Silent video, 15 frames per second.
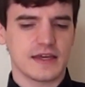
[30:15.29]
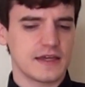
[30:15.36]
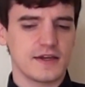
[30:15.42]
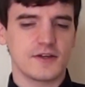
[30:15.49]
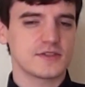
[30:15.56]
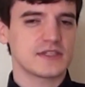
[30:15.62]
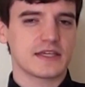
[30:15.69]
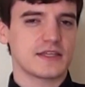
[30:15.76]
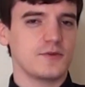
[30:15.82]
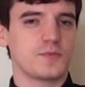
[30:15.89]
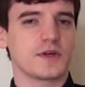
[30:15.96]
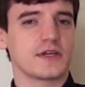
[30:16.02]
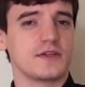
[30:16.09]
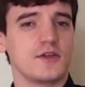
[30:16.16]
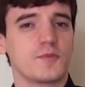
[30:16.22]
it's like you
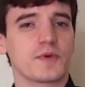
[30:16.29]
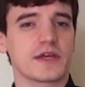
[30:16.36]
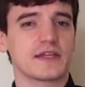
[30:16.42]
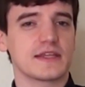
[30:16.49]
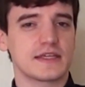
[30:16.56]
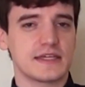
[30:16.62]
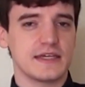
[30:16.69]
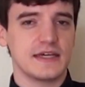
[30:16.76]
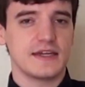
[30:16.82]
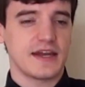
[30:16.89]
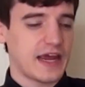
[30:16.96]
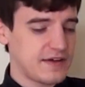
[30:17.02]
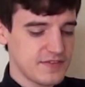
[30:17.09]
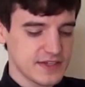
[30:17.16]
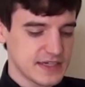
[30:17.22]
bring in the kid and
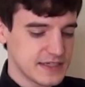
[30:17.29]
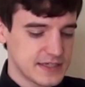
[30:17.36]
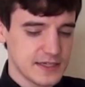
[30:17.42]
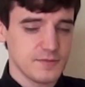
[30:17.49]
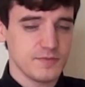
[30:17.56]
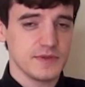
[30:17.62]
have like a kid